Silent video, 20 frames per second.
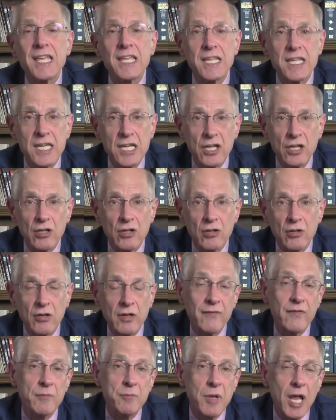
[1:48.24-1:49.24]
year
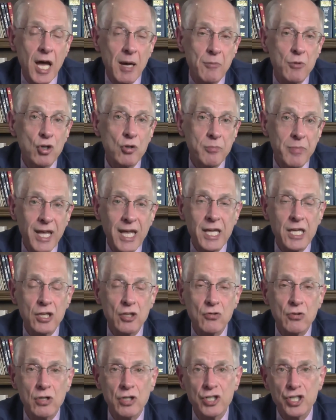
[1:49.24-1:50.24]
of abdominal pain
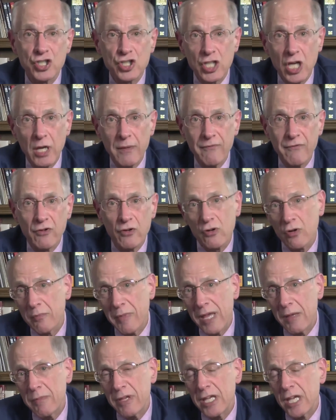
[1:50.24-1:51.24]
or discomfort, or
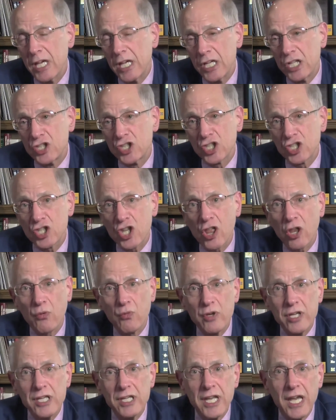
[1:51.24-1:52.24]
maybe just
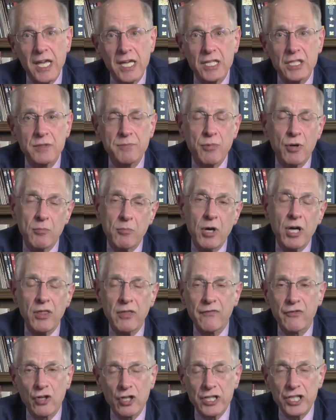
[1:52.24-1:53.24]
3 days per
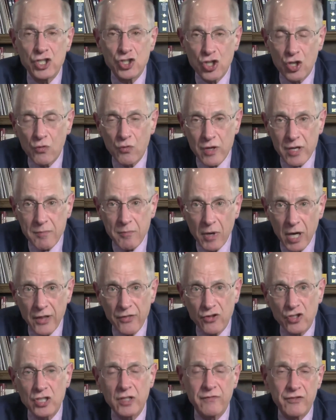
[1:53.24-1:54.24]
month for at least 3
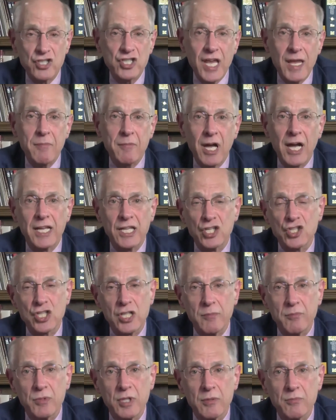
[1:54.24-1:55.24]
months of the same kind of
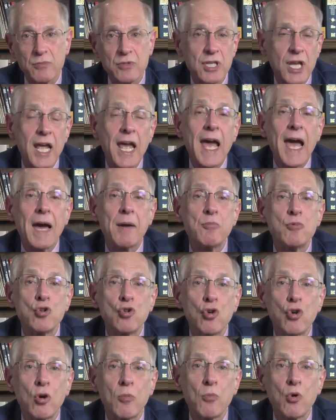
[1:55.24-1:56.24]
symptoms,
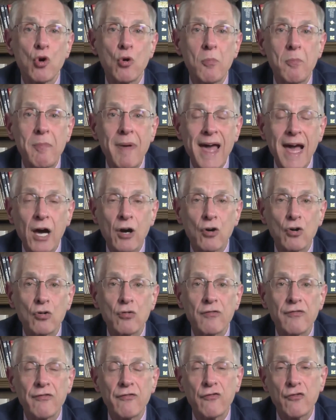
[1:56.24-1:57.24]
abnormal
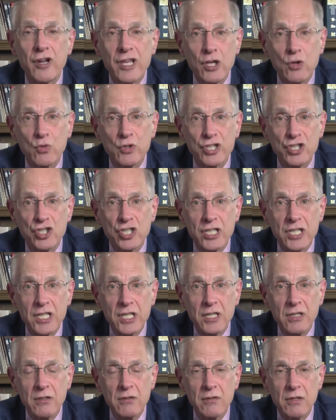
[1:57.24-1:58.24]
bowel
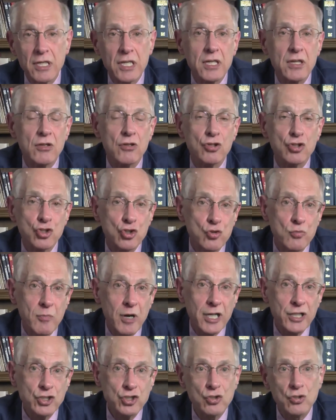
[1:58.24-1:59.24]
frequency, either too
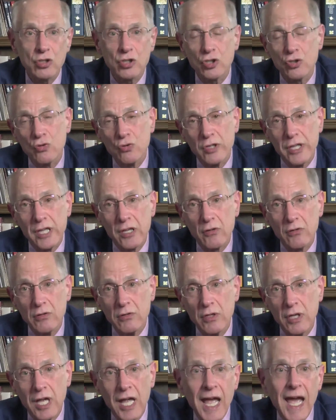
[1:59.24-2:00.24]
much or too
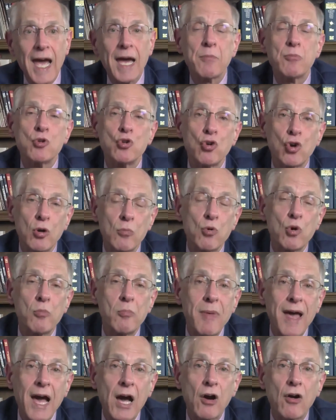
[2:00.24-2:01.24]
little, abnormal
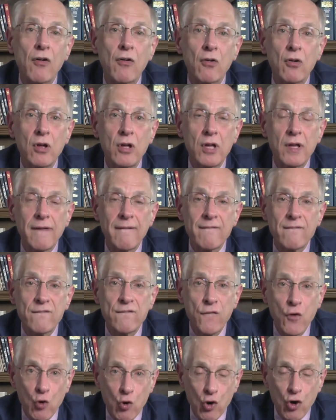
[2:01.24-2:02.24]
bowel
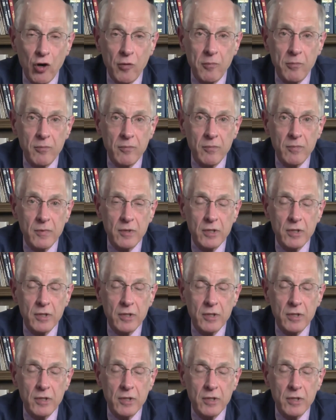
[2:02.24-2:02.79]
form,